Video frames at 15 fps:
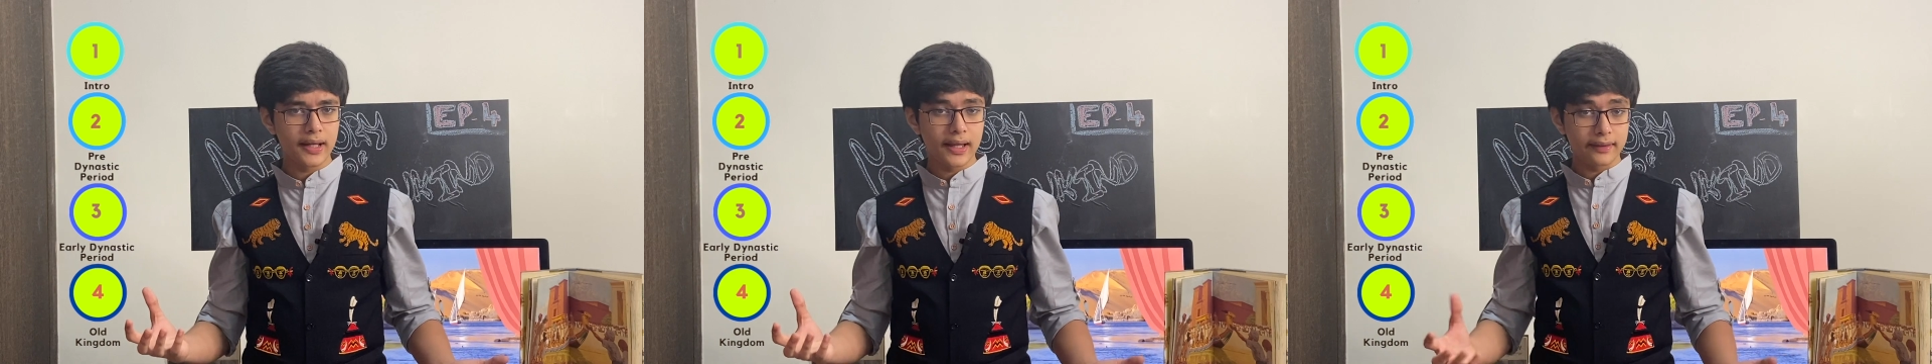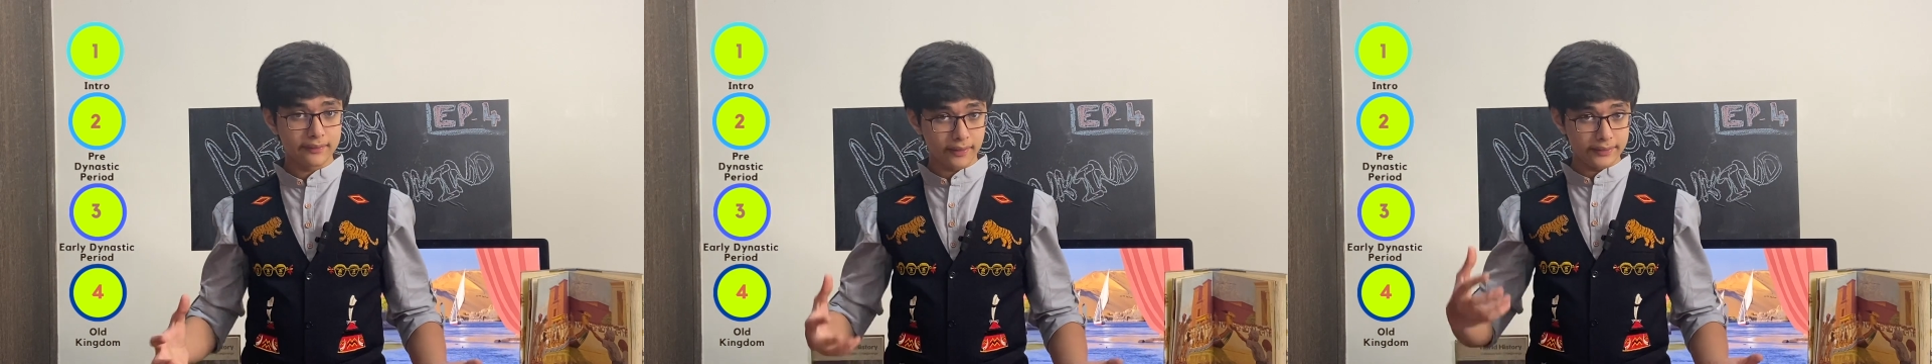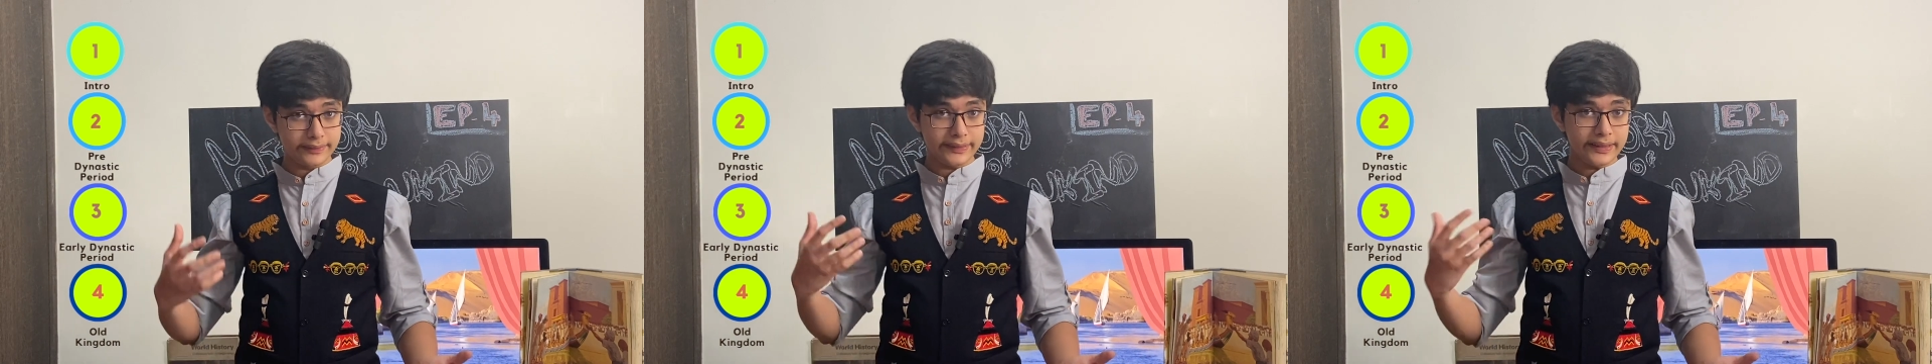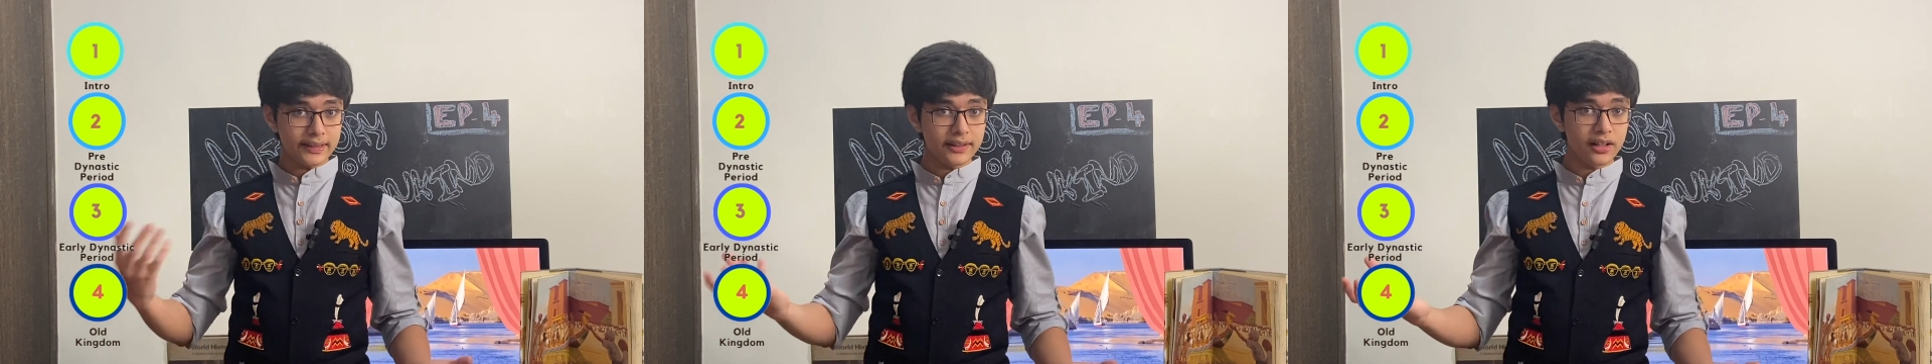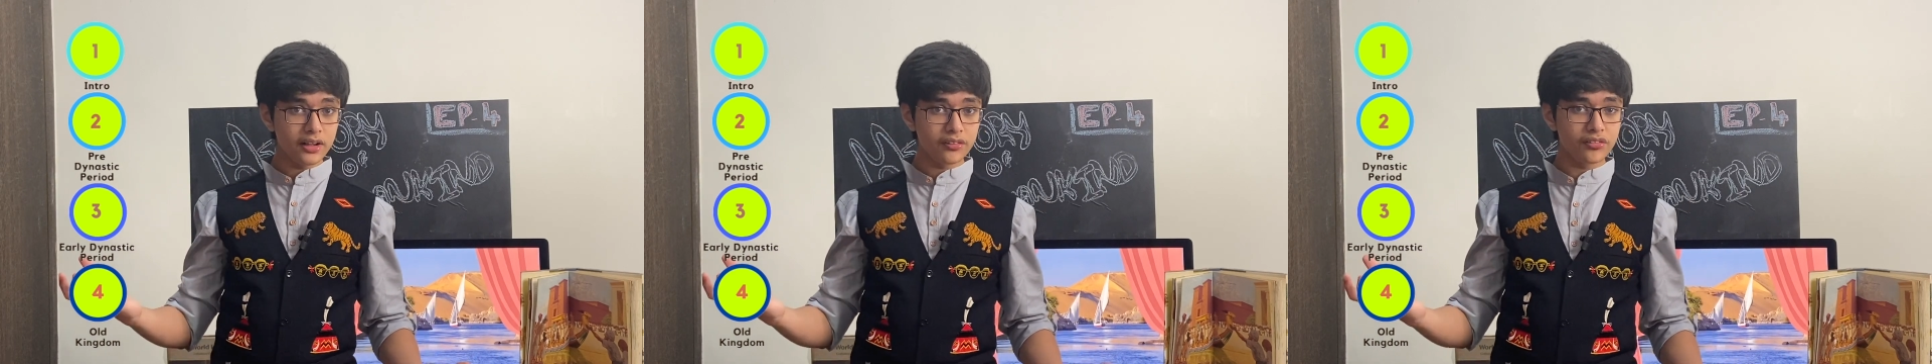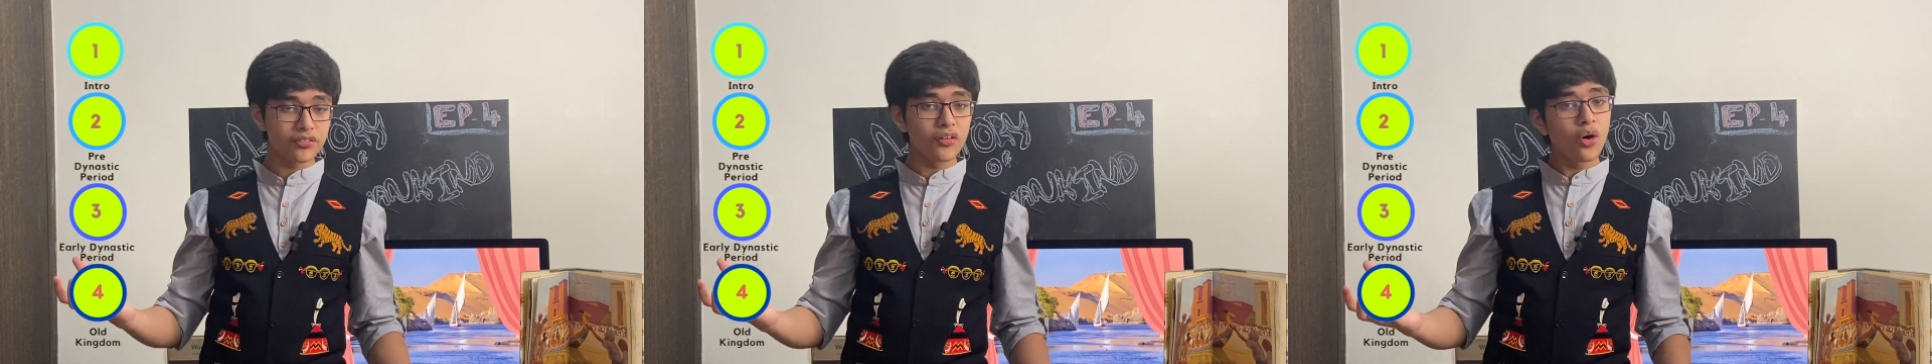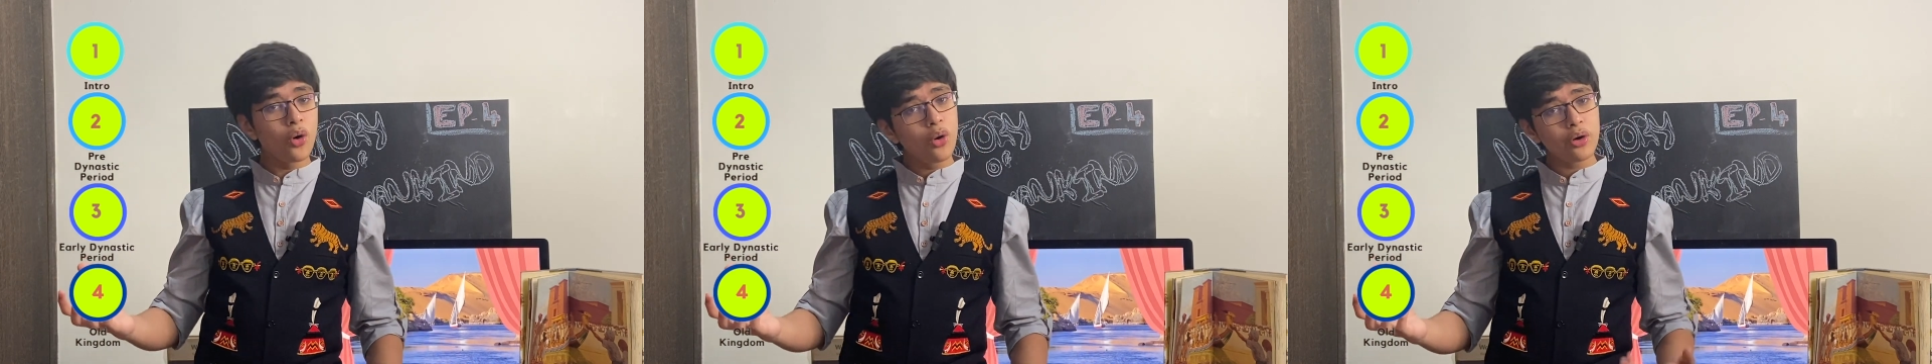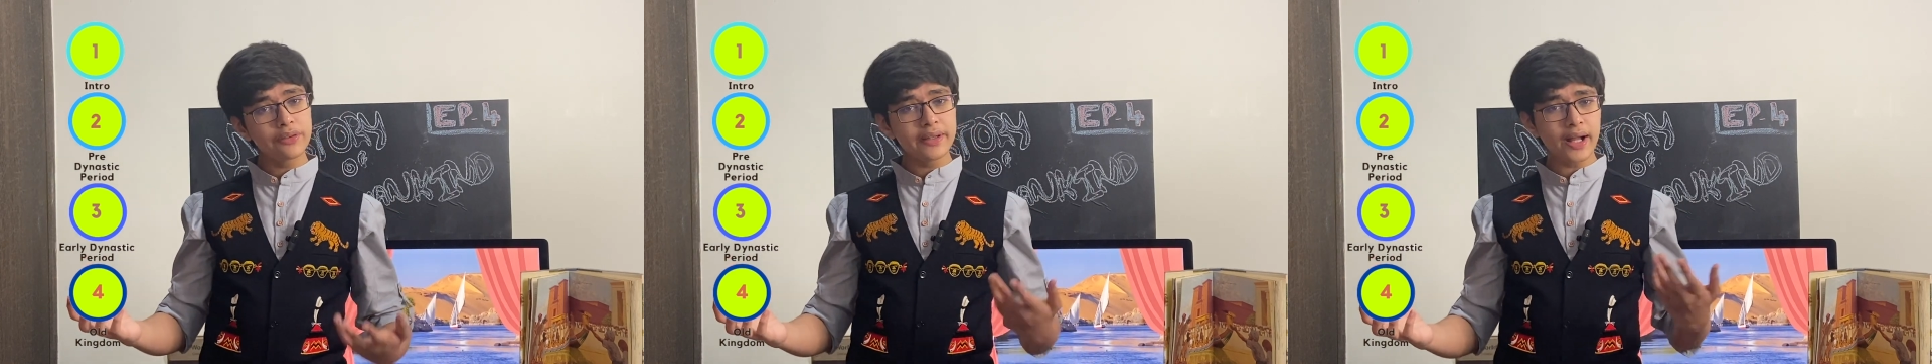the leaders
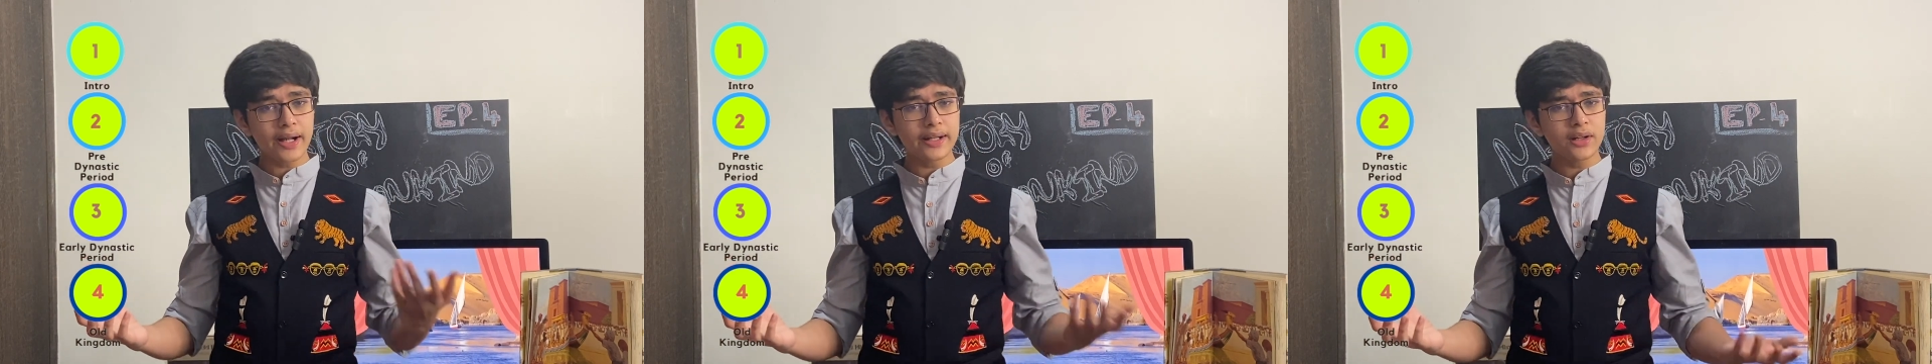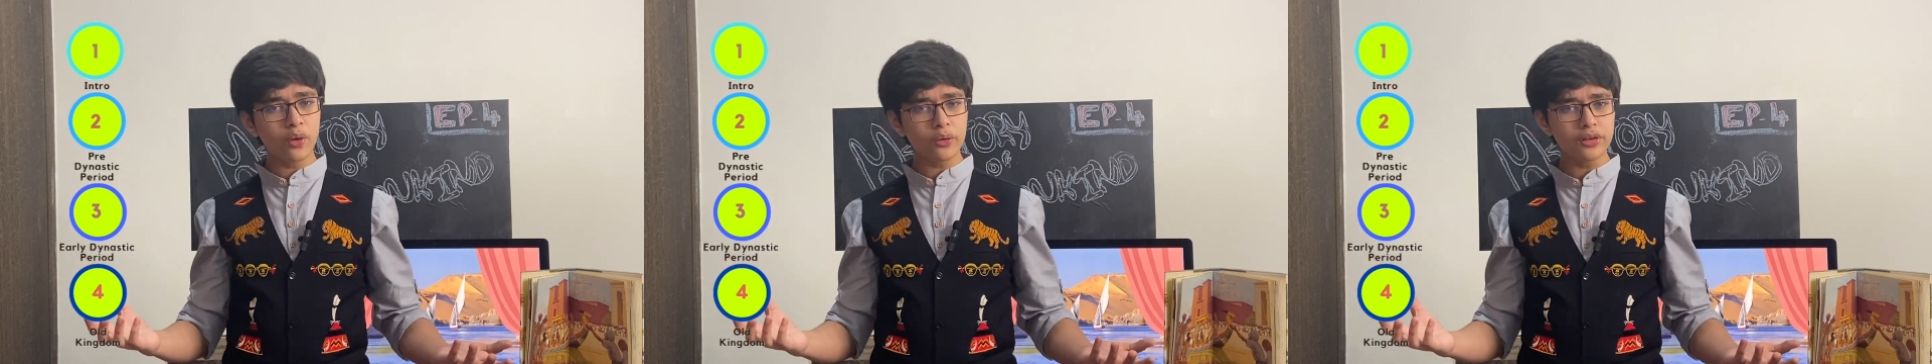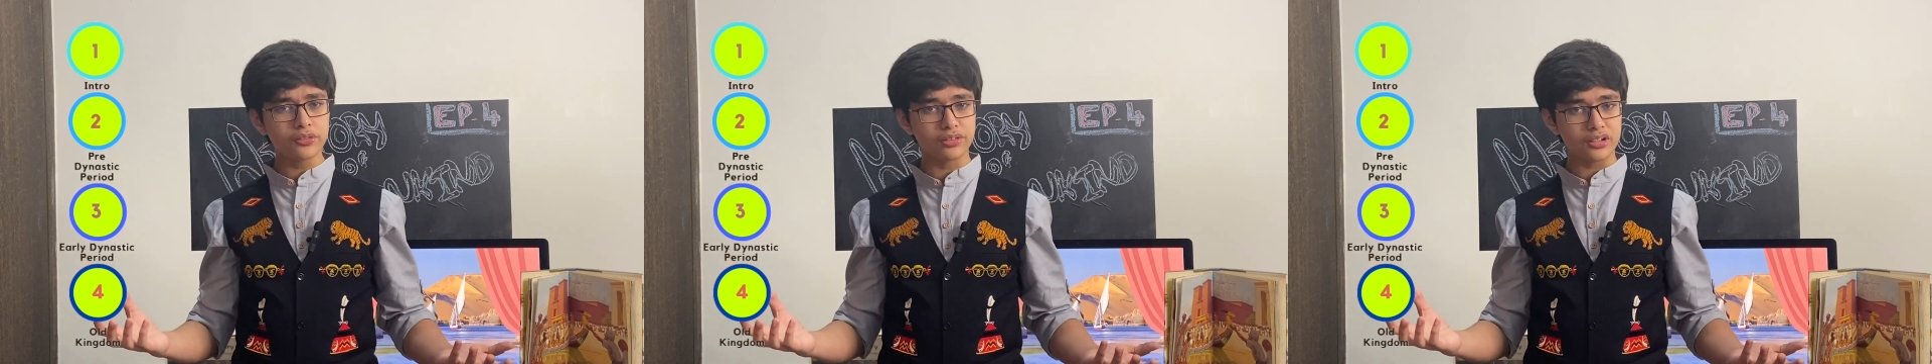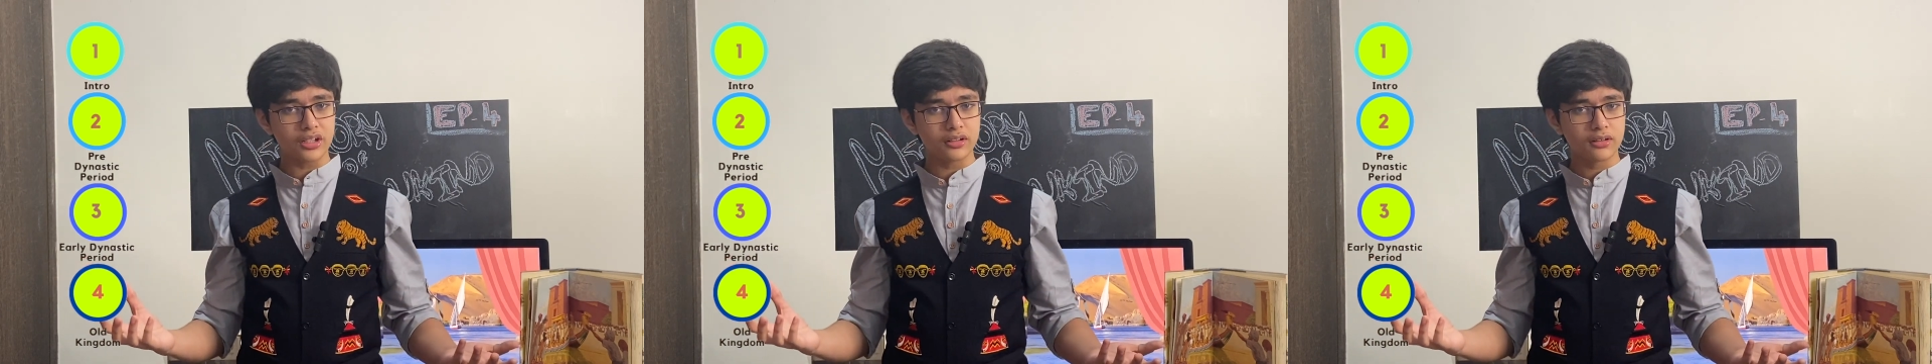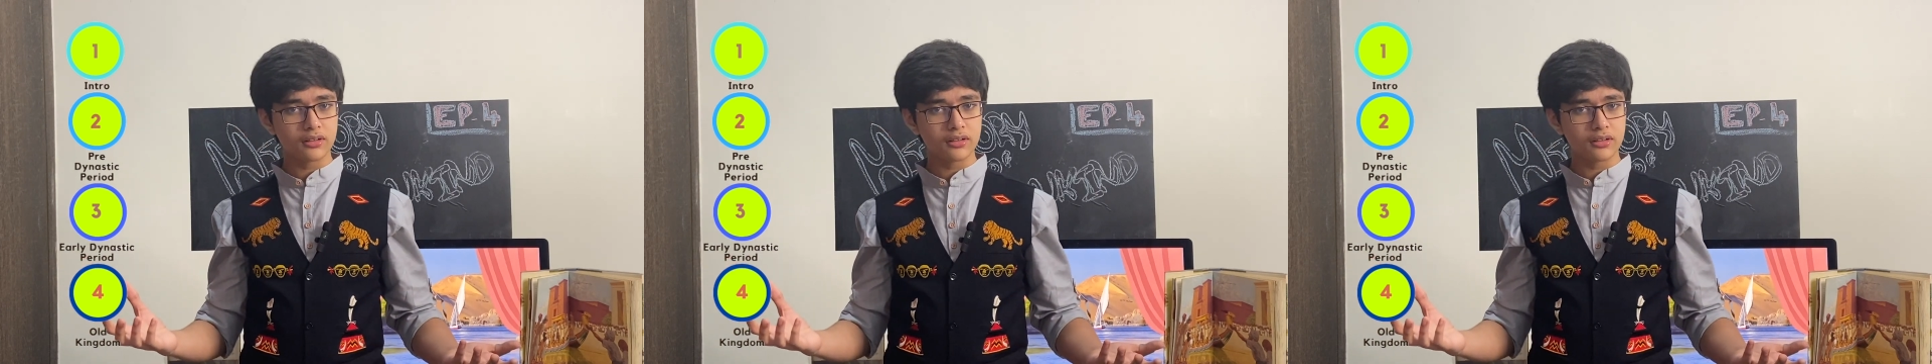or the ideology?